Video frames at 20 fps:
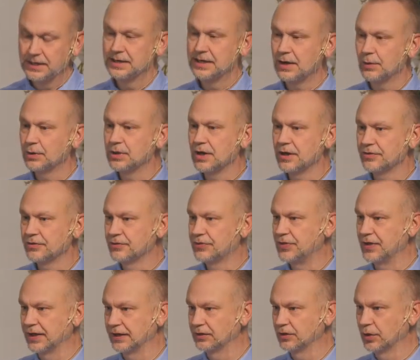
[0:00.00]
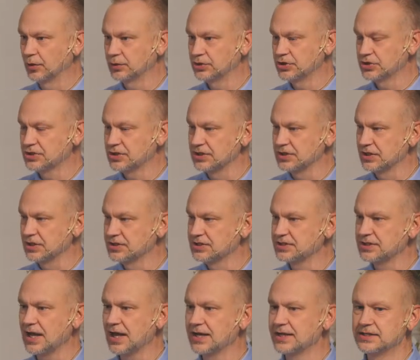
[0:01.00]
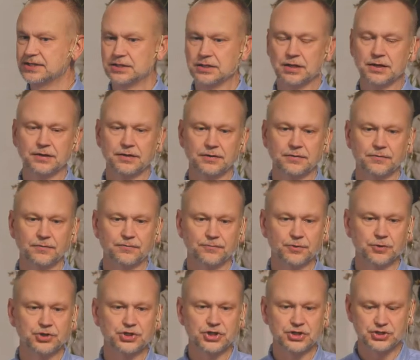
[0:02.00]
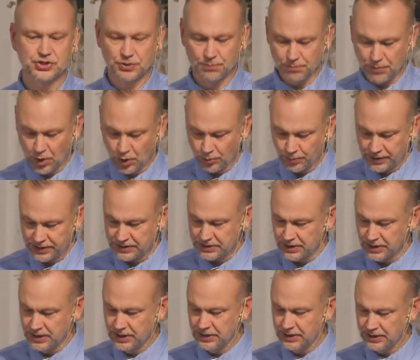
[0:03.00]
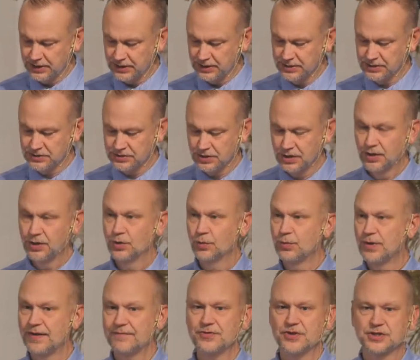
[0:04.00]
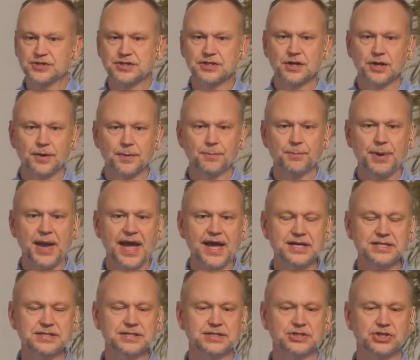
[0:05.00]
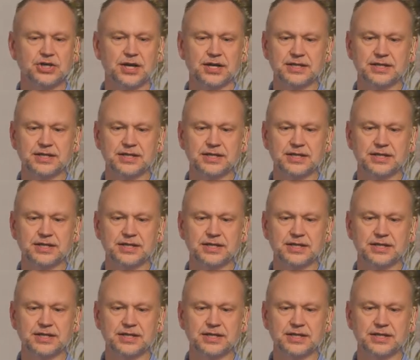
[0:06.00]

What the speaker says: Now, another thing, though, just aside for just a moment, is we have this passage in